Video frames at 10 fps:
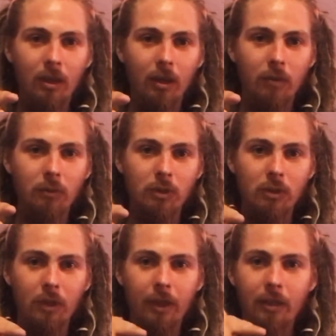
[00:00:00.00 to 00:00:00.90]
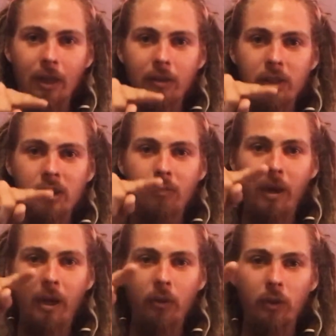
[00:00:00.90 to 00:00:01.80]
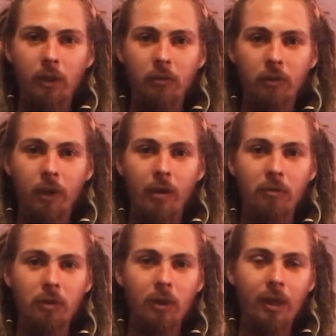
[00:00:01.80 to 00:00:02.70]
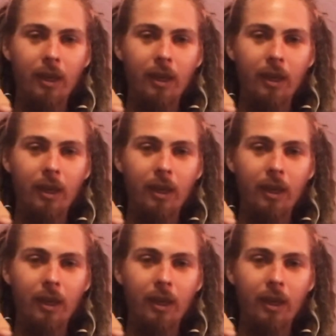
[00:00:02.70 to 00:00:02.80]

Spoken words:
just like kind of spiraling forever,